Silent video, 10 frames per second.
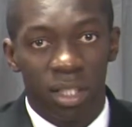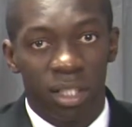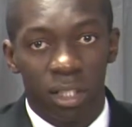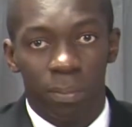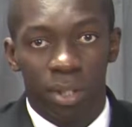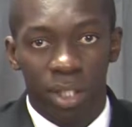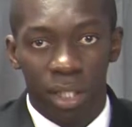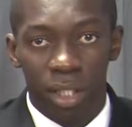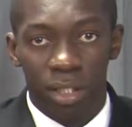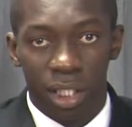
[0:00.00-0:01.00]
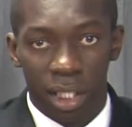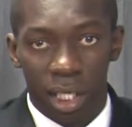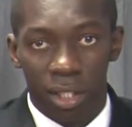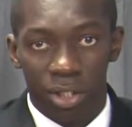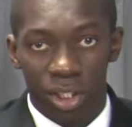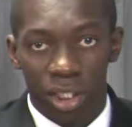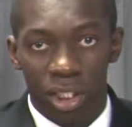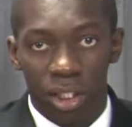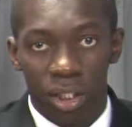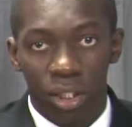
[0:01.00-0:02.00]
this particular
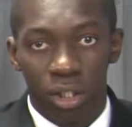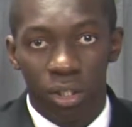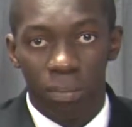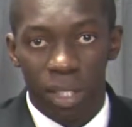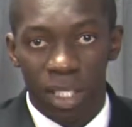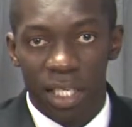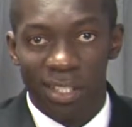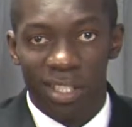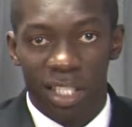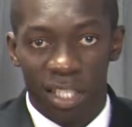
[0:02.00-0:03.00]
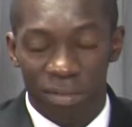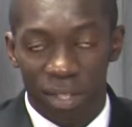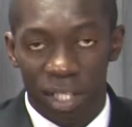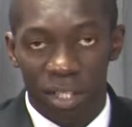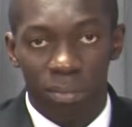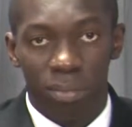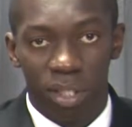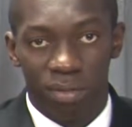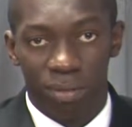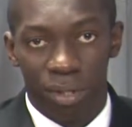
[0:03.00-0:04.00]
technology could be a significant
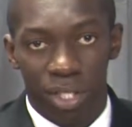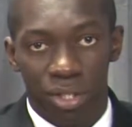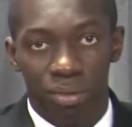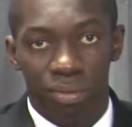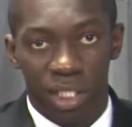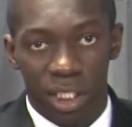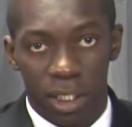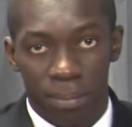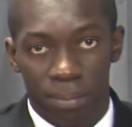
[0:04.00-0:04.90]
proliferation risk.